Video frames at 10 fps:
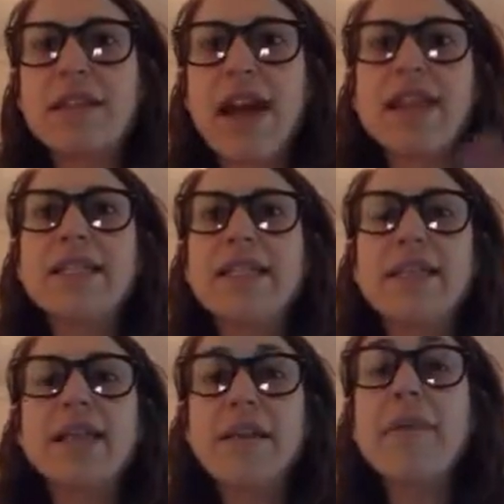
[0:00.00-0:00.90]
that
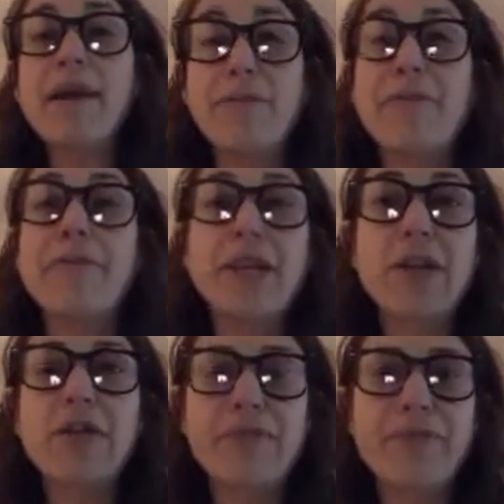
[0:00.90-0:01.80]
idea came out of
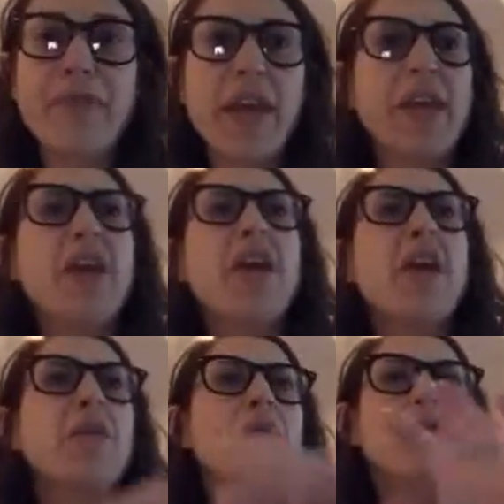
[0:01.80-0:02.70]
fear. Like
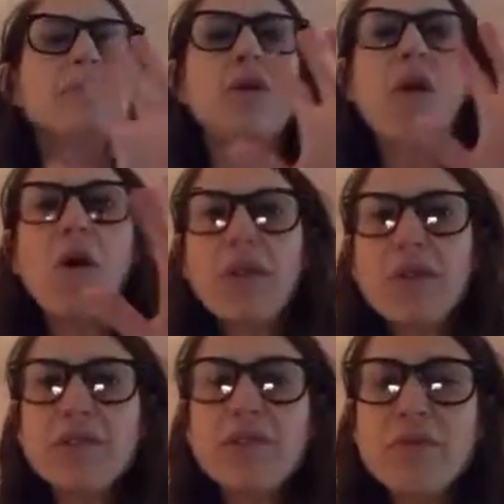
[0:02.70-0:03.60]
there was all
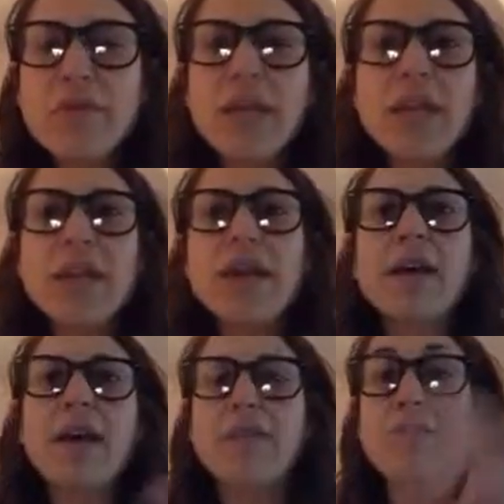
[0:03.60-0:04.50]
this new
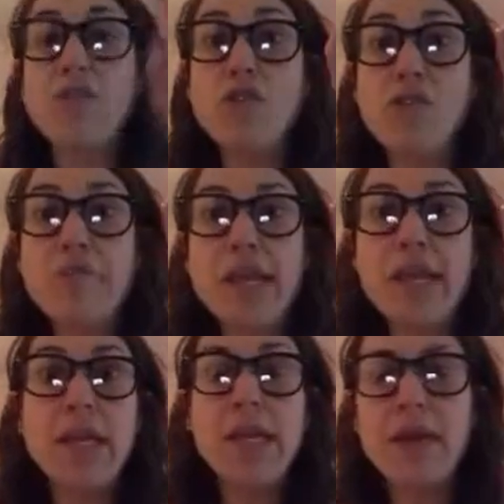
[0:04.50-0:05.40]
media, and new
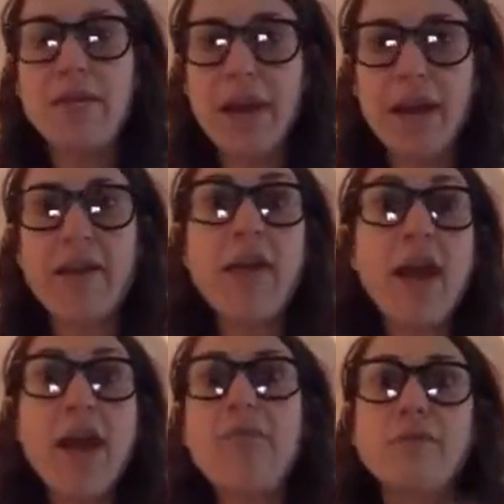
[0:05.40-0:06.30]
media back
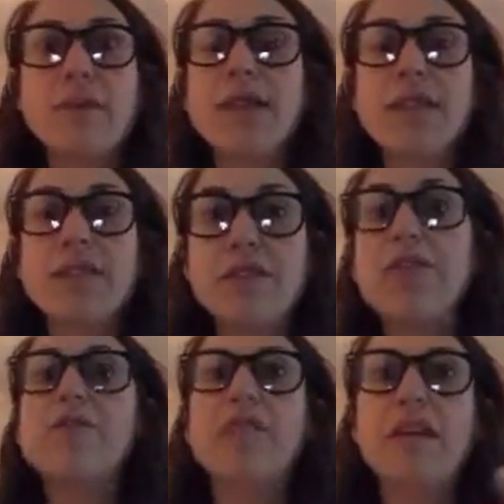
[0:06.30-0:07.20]
then was, you
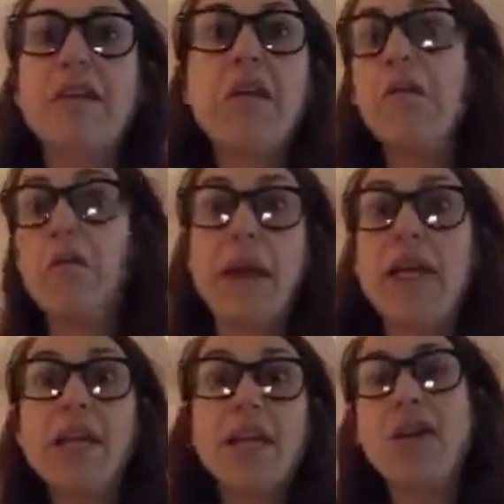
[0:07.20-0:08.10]
know, like
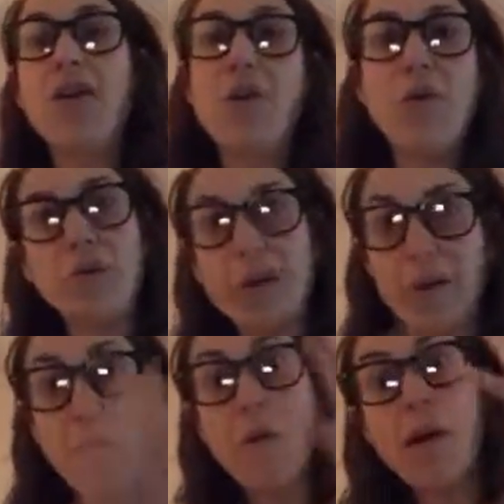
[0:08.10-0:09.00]
radio.
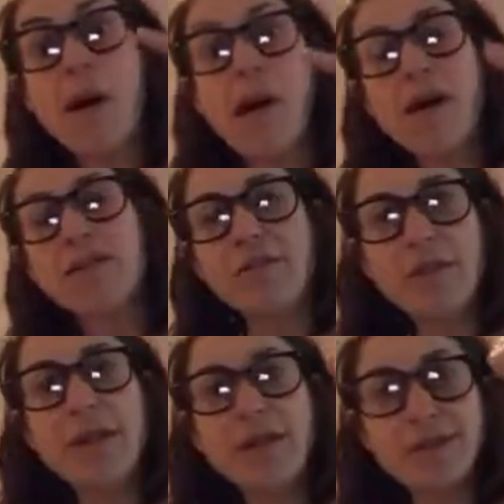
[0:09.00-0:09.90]
Like, wow, the
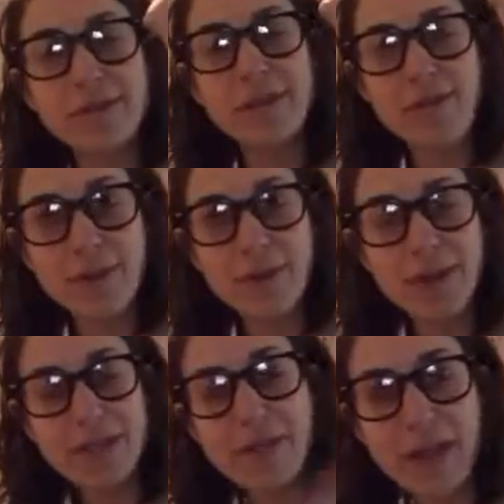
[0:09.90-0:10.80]
radio is going to ruin
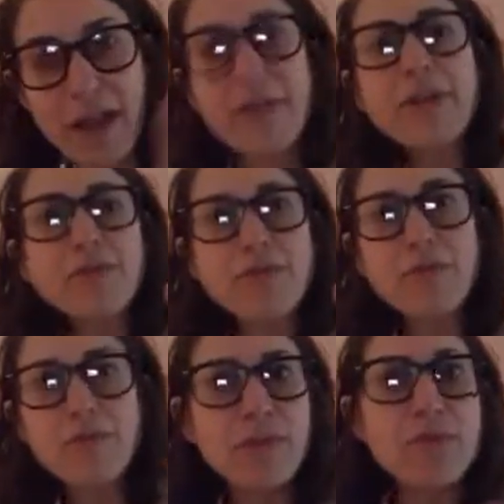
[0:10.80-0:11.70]
us all. Every
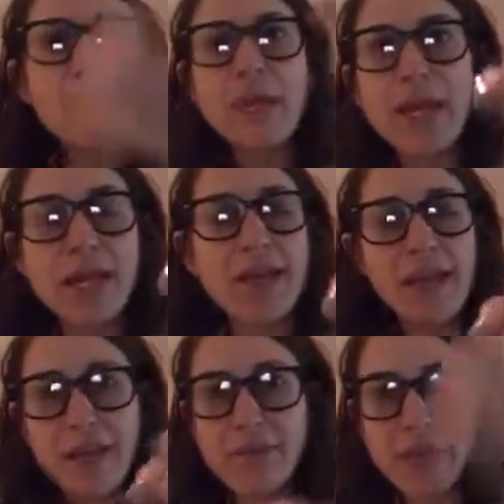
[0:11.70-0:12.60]
new media
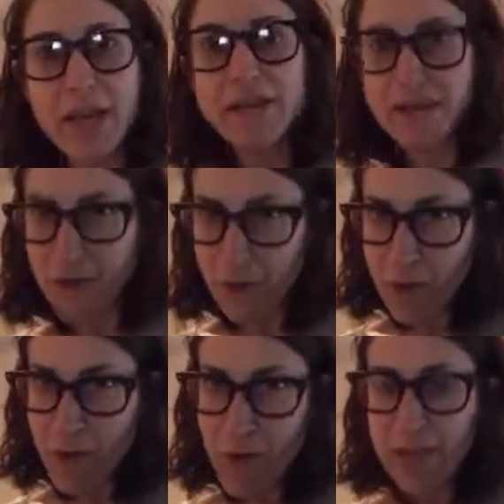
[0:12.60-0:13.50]
that comes out is going to
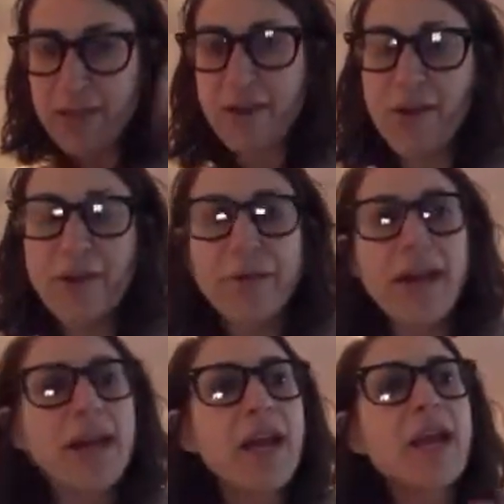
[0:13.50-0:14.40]
ruin us all,
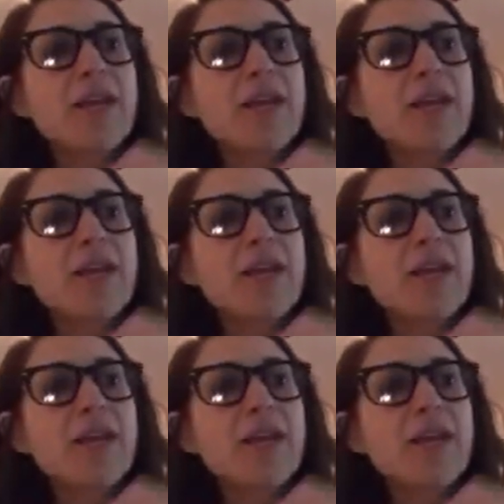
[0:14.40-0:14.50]
right?